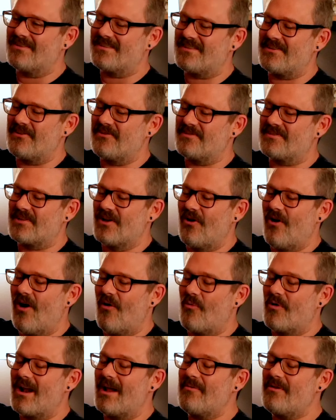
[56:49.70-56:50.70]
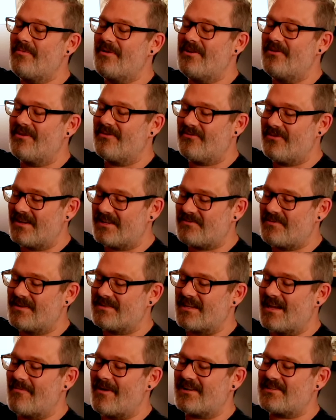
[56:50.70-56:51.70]
too. So uh, what I'm going to be doing for next week is
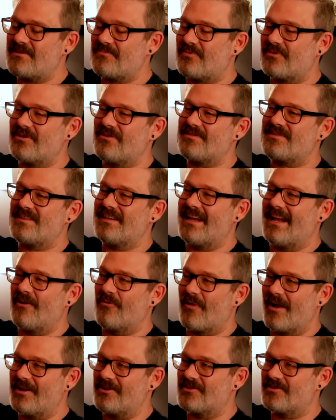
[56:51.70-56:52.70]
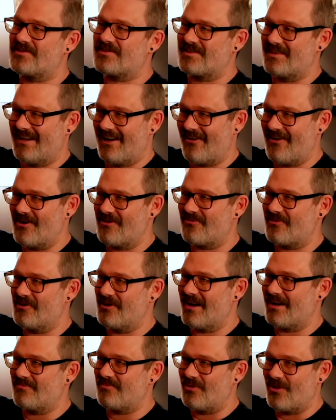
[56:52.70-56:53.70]
I'm actually producing a Rangers scenario for
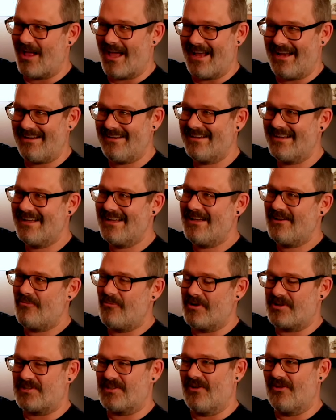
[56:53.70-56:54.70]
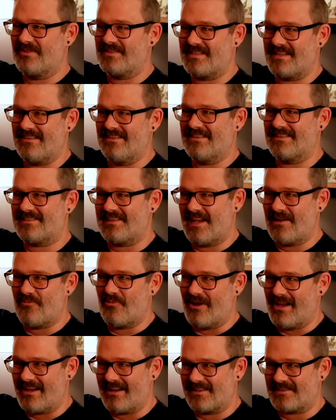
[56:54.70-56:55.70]
United Play, which they'll see the same
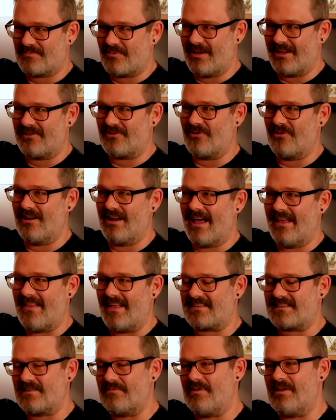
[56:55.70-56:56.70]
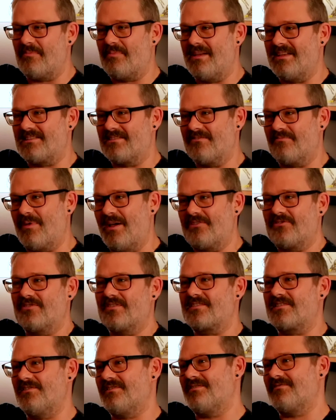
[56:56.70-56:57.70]
week as playing through it, and that's going to be a piece of patron
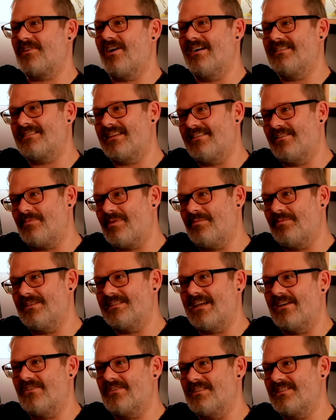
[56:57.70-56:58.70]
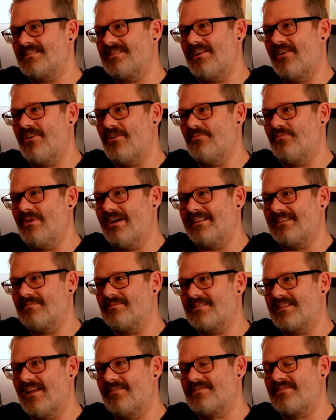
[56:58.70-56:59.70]
exclusive content. They'll be able to download the scenario and play it cool.
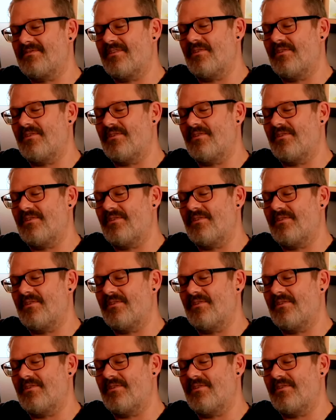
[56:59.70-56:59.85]
themselves if they